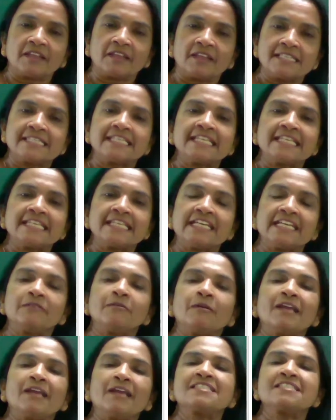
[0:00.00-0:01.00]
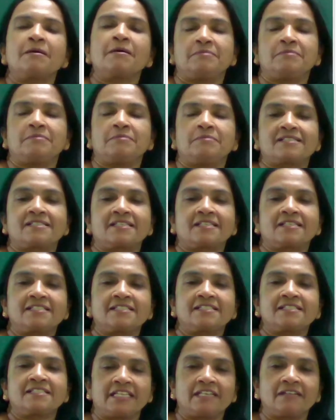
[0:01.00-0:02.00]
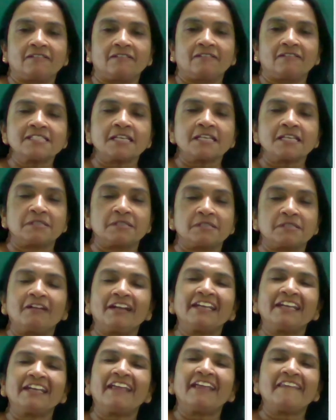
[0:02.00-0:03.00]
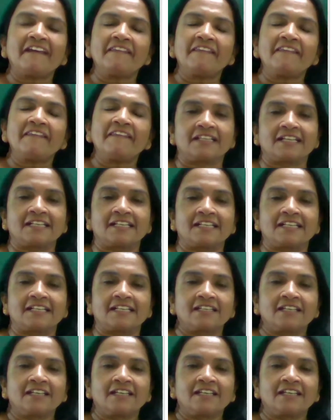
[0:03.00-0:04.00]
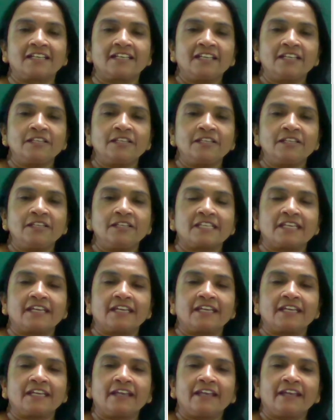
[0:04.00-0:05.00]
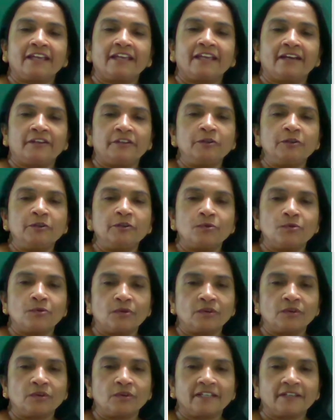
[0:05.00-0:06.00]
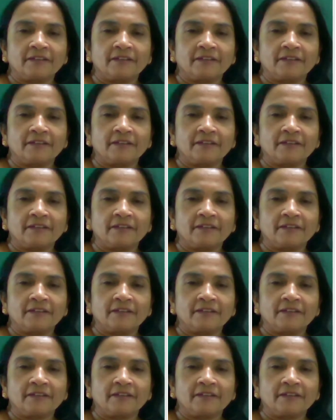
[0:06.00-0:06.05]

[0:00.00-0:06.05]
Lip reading: singular subjects. Singular subjects. What are the other things? You say dog,